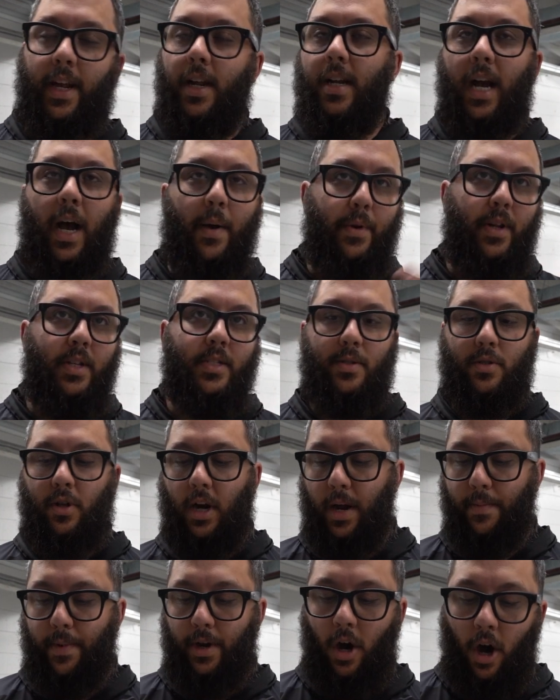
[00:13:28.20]
commenting,
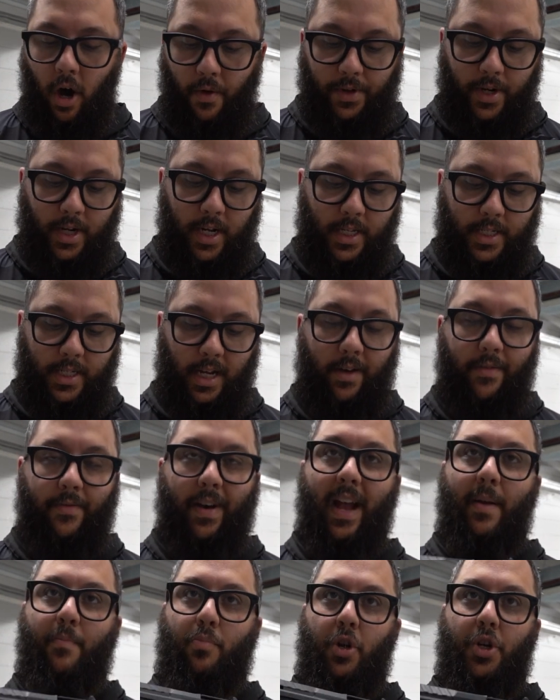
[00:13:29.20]
subscribing, all the good stuff.
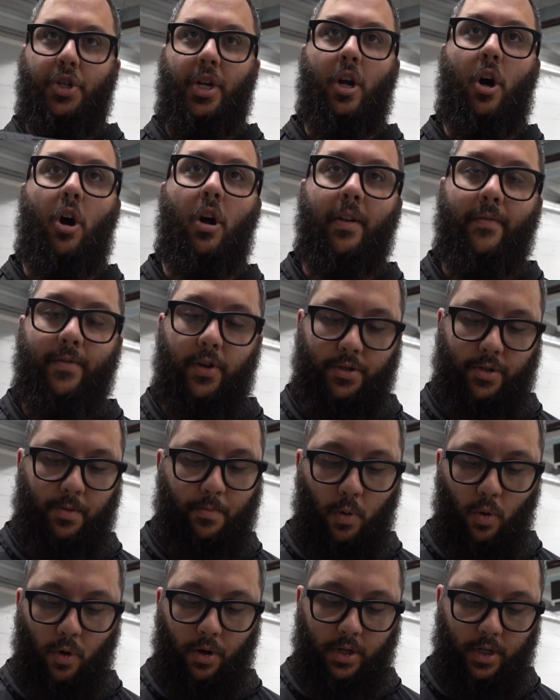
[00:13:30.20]
I appreciate all of your
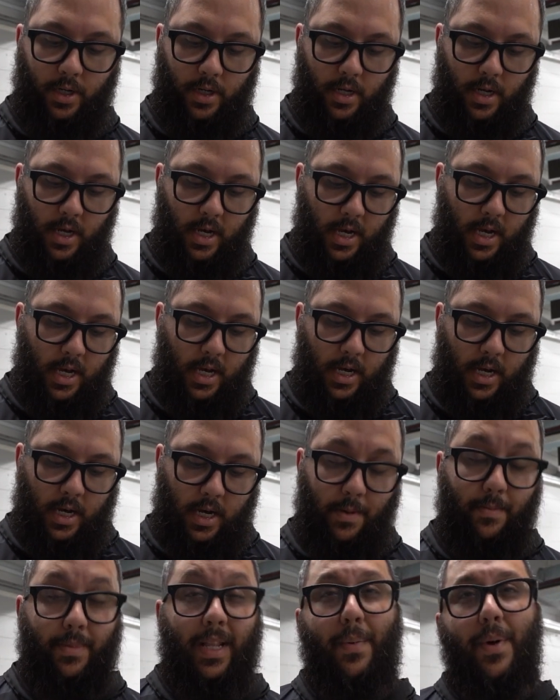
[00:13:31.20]
support.
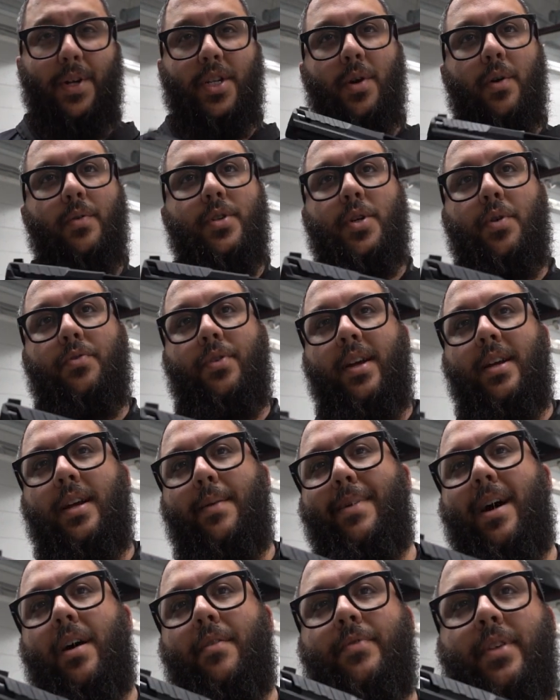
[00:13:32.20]
Let me know what you think
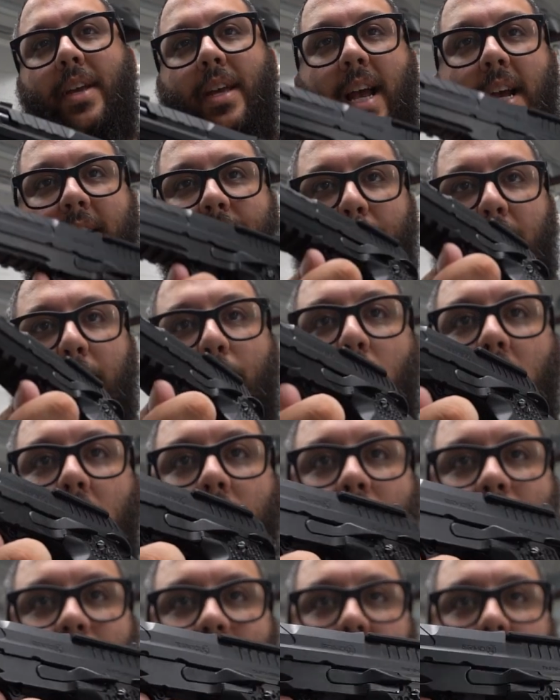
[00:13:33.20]
about the XP Pro.
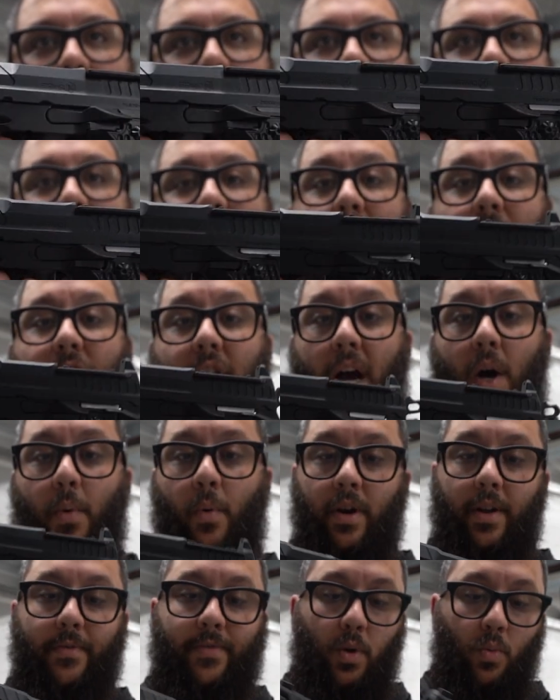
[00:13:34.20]
If you've shot
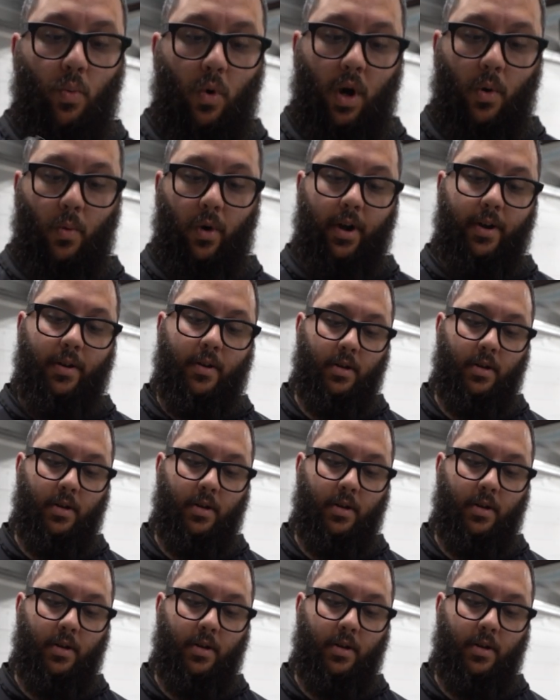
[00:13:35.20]
one, if you want one,